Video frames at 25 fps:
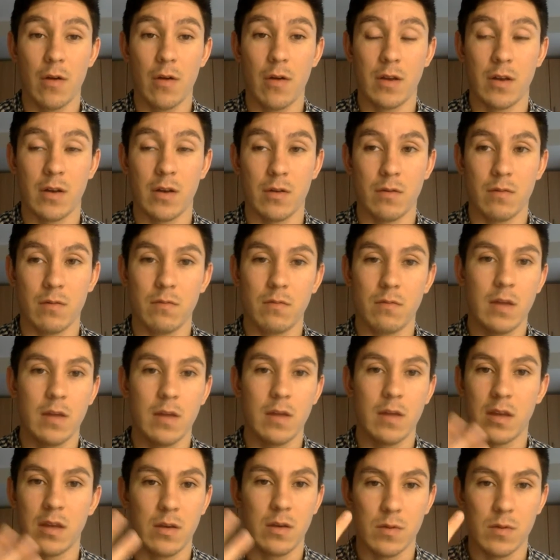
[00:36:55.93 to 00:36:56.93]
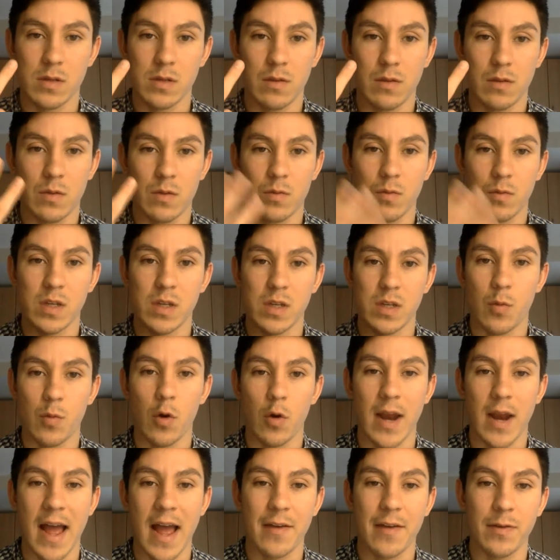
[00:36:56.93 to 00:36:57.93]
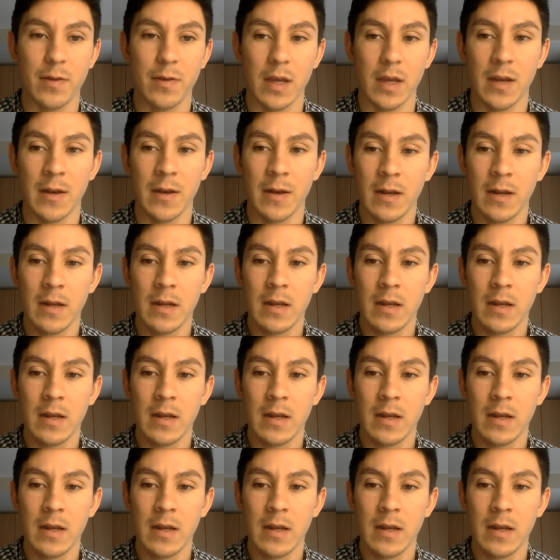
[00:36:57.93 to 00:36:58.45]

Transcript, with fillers: you know, I think he was a three sport athlete.